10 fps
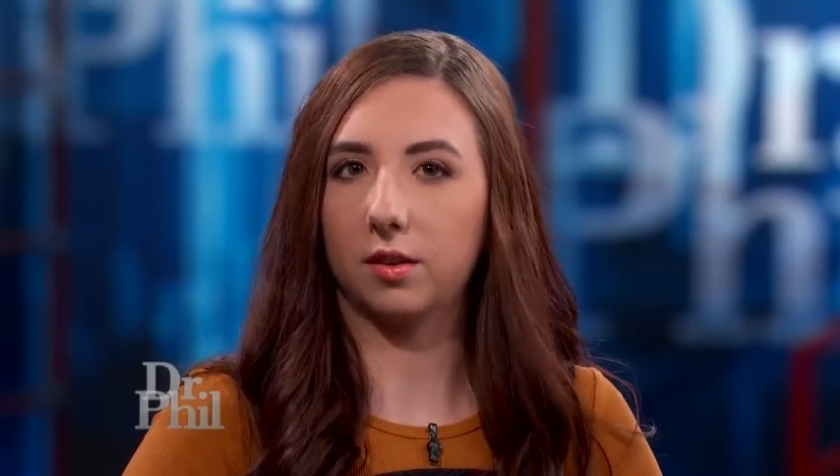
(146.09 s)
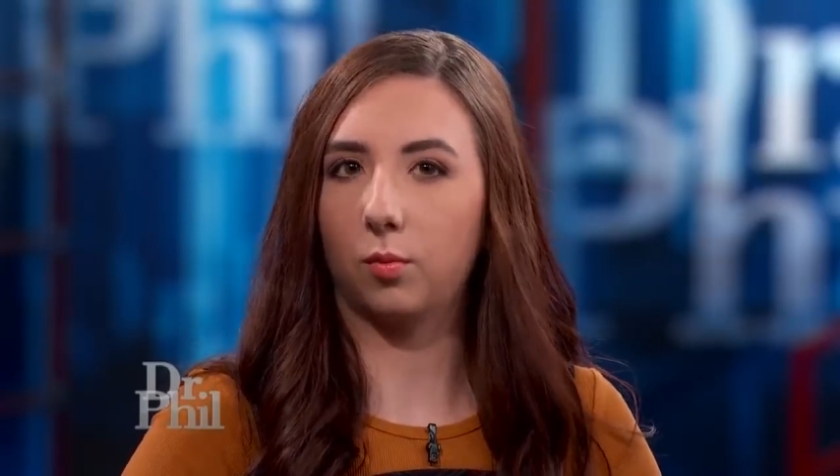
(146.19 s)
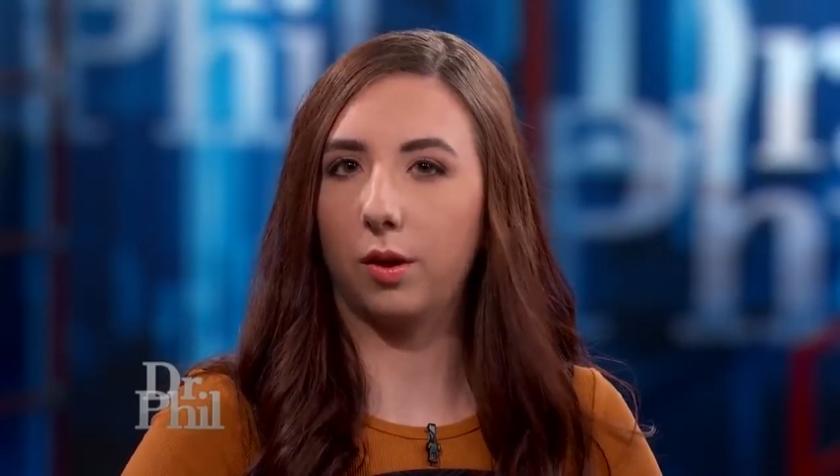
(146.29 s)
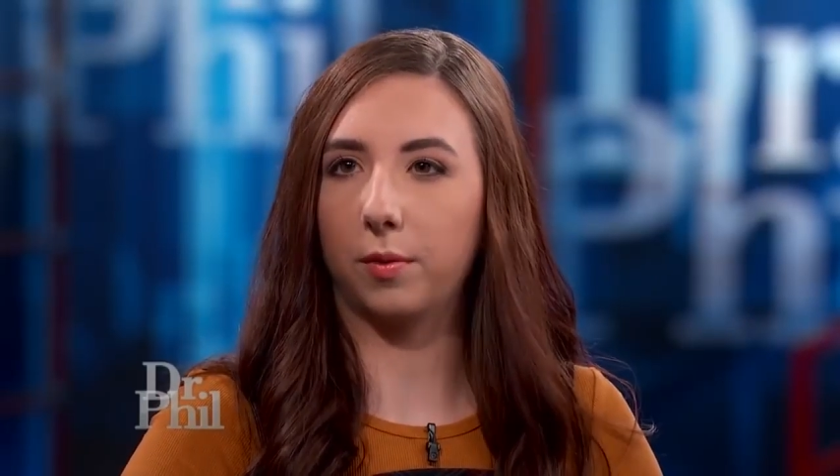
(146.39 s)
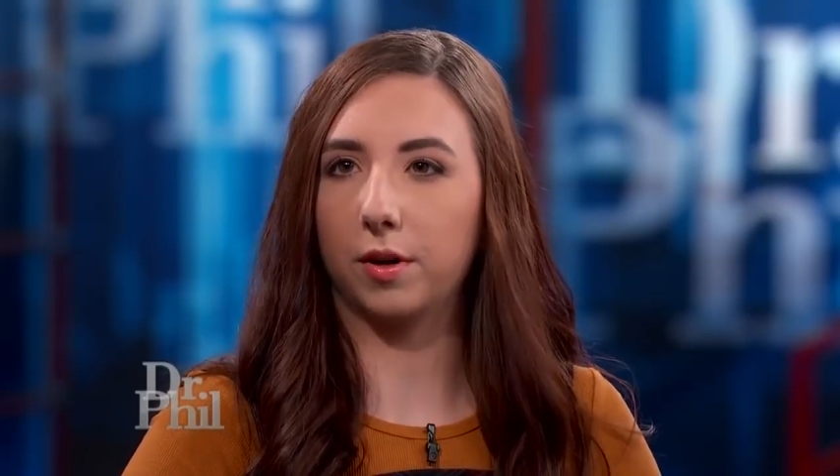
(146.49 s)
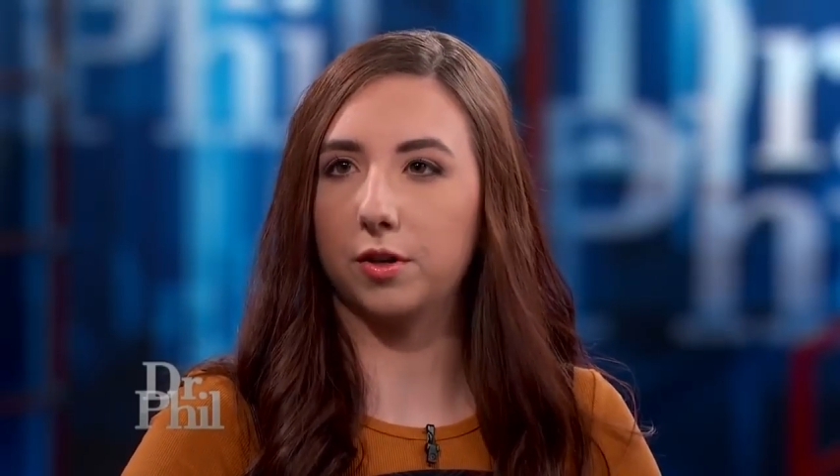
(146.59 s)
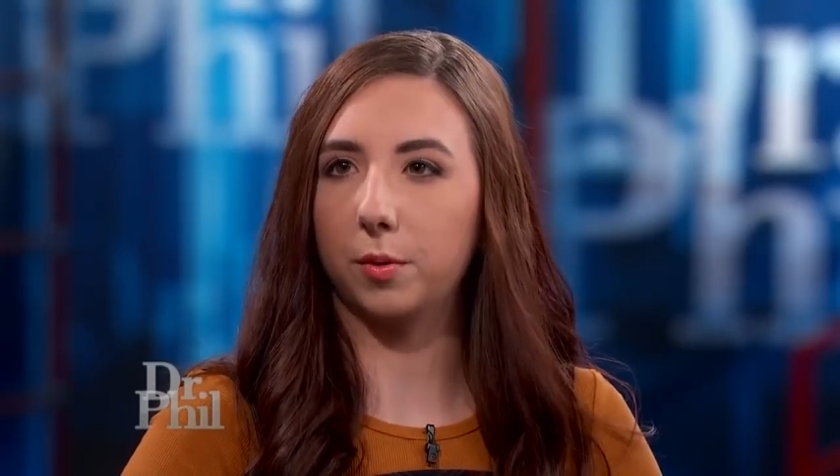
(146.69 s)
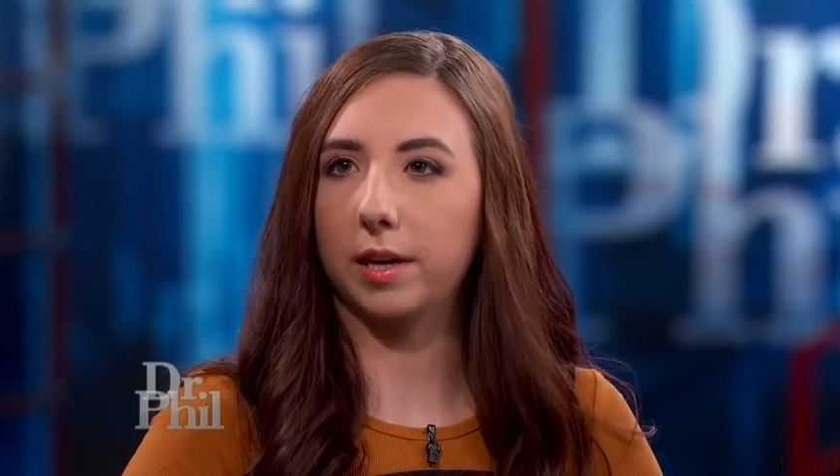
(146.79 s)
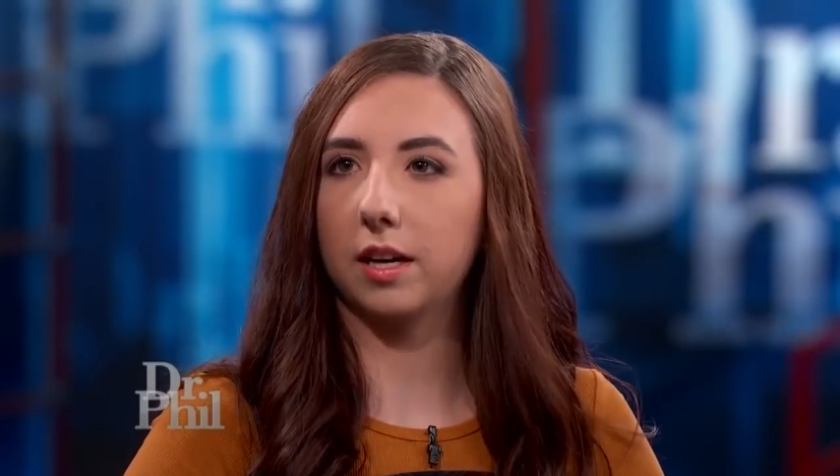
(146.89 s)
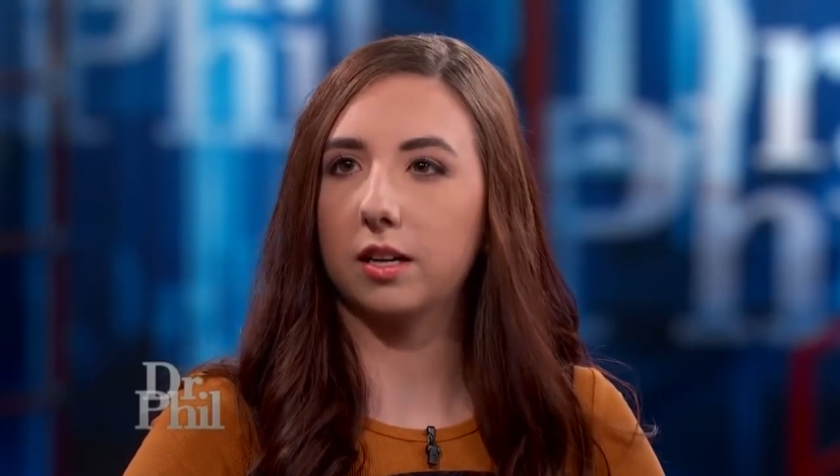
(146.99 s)
what we were
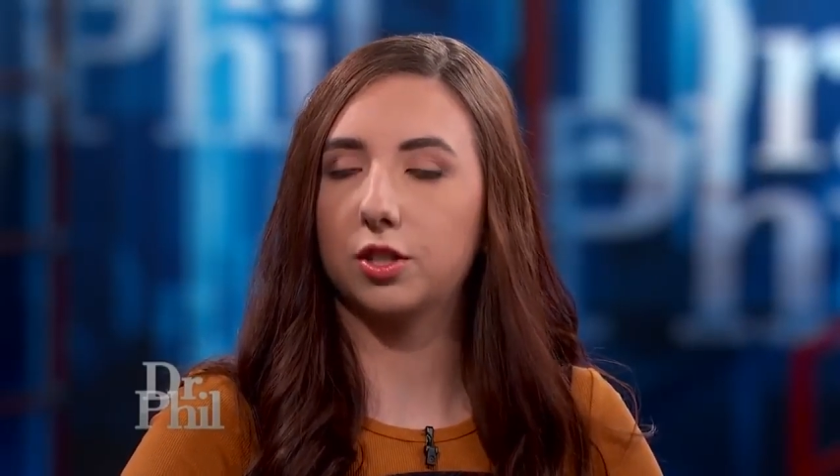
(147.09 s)
doing.